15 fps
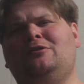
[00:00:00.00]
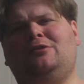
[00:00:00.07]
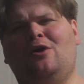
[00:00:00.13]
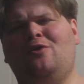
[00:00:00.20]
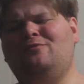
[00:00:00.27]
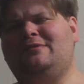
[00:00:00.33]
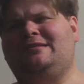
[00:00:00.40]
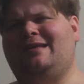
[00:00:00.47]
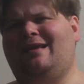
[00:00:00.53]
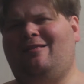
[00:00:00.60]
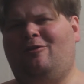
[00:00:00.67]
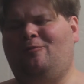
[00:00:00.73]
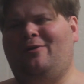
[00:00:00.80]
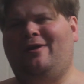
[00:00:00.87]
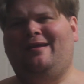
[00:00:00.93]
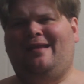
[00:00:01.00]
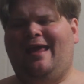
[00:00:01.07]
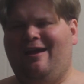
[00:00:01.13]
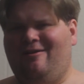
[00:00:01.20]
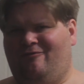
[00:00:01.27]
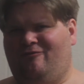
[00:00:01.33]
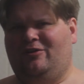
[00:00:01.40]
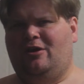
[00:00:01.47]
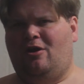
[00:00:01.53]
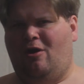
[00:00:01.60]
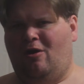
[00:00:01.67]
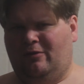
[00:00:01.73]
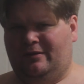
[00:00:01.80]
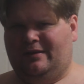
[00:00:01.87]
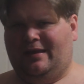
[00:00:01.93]
Don't celebrate every
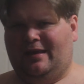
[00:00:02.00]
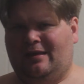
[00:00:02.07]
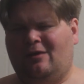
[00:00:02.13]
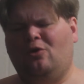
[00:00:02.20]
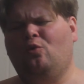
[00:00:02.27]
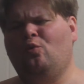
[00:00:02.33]
holiday.